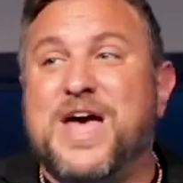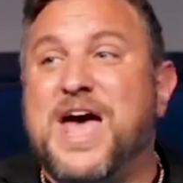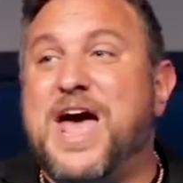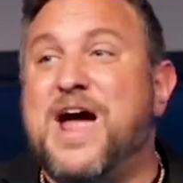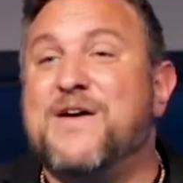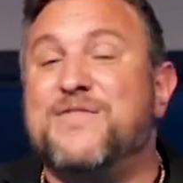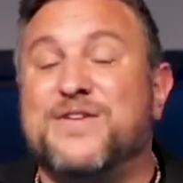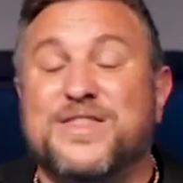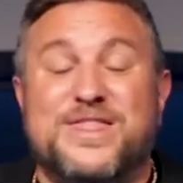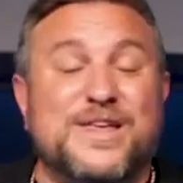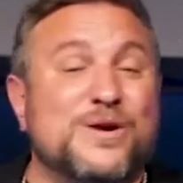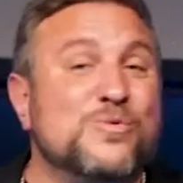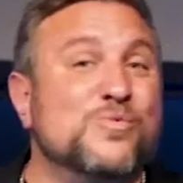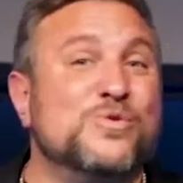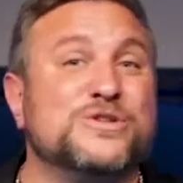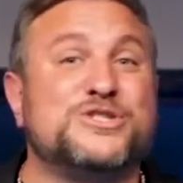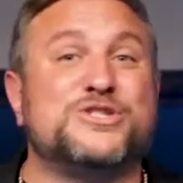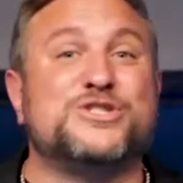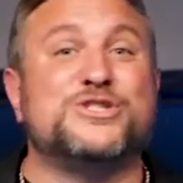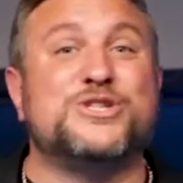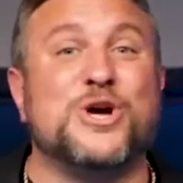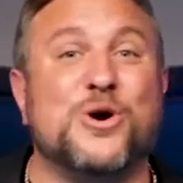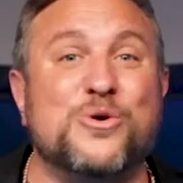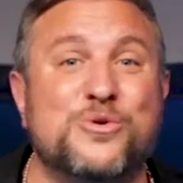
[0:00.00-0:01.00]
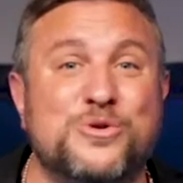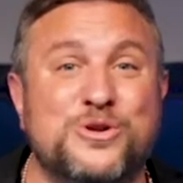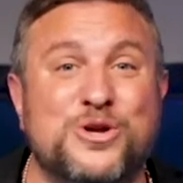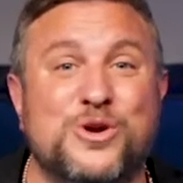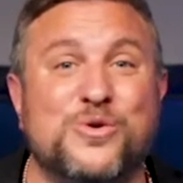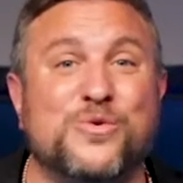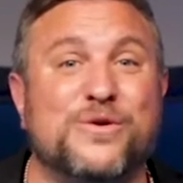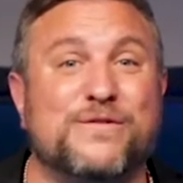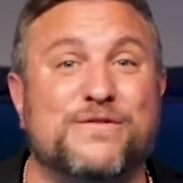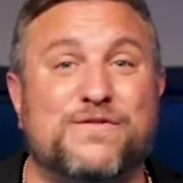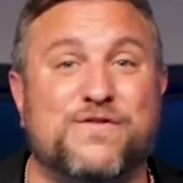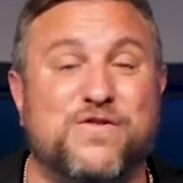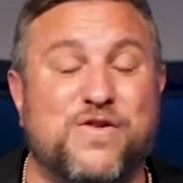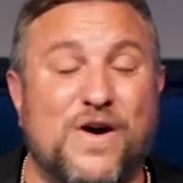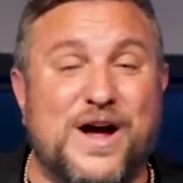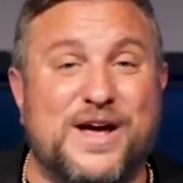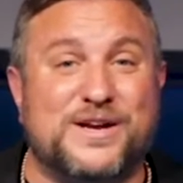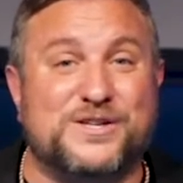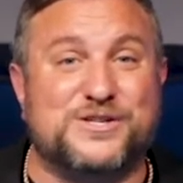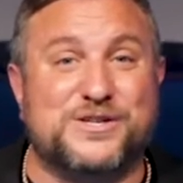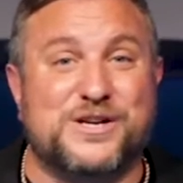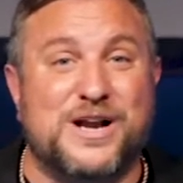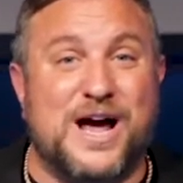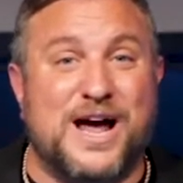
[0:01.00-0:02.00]
everything was so new and
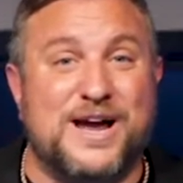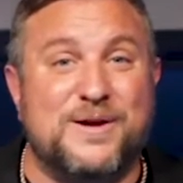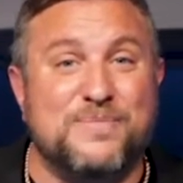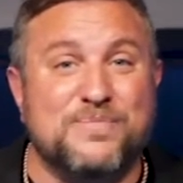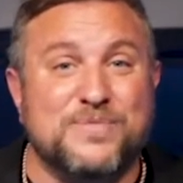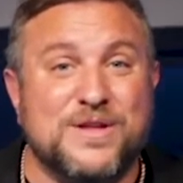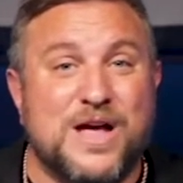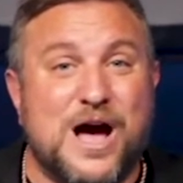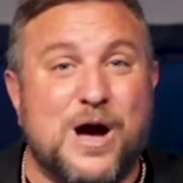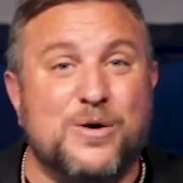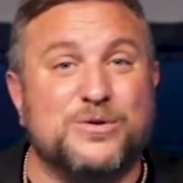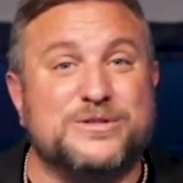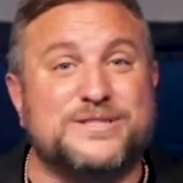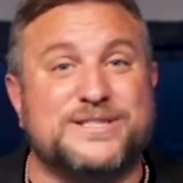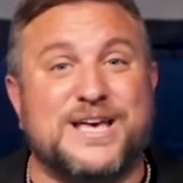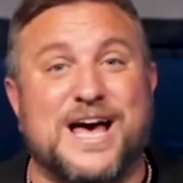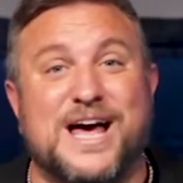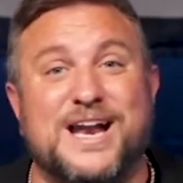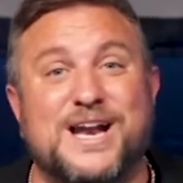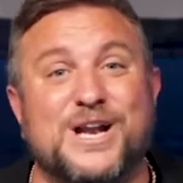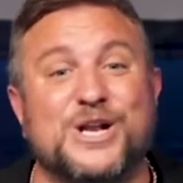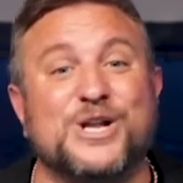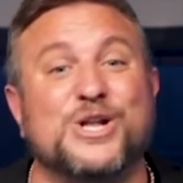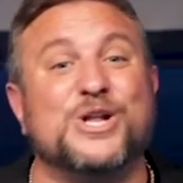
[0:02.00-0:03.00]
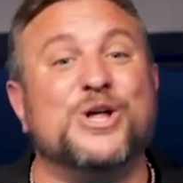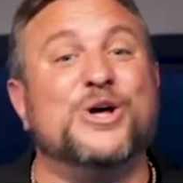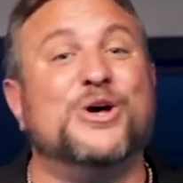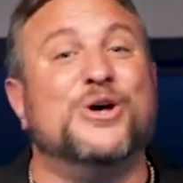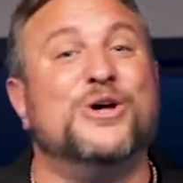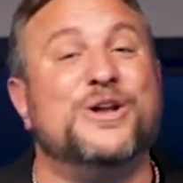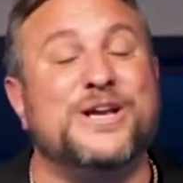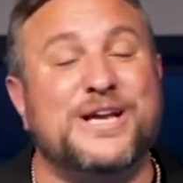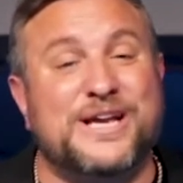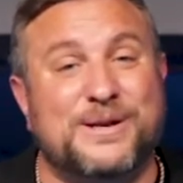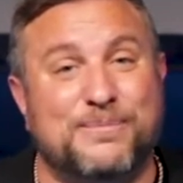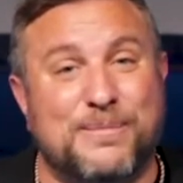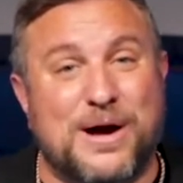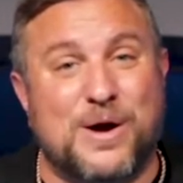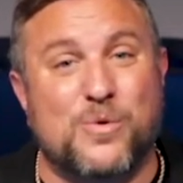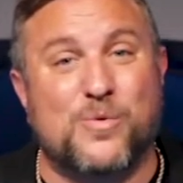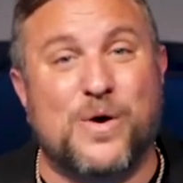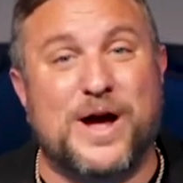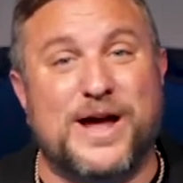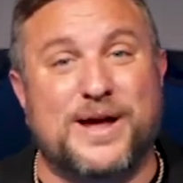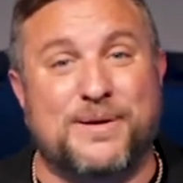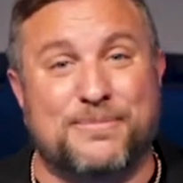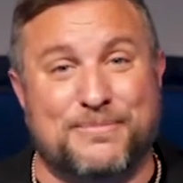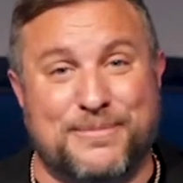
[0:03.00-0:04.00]
fresh, and I was kind of learning my
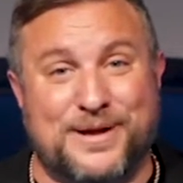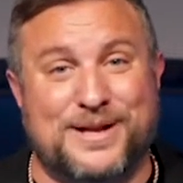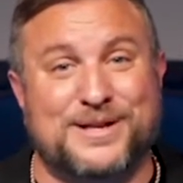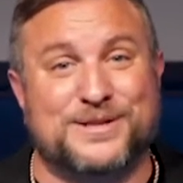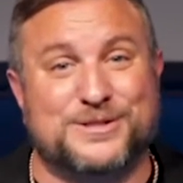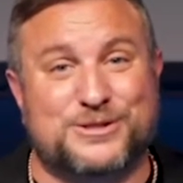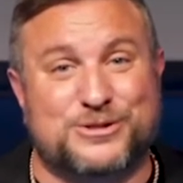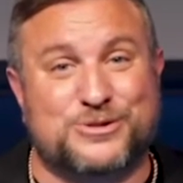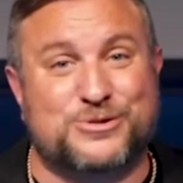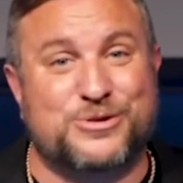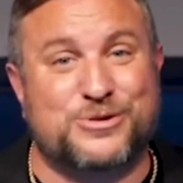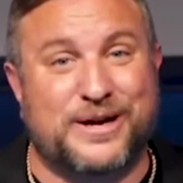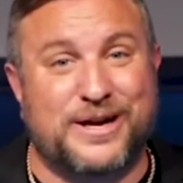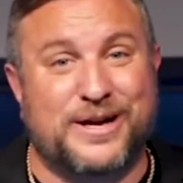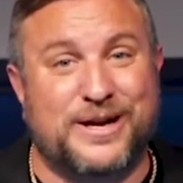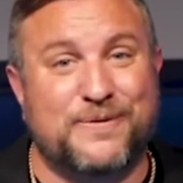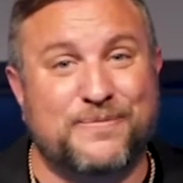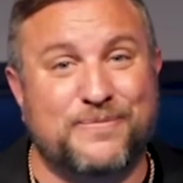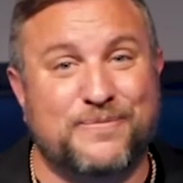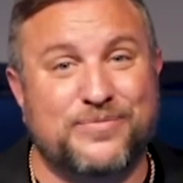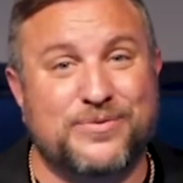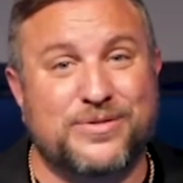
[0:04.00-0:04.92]
way in ministry.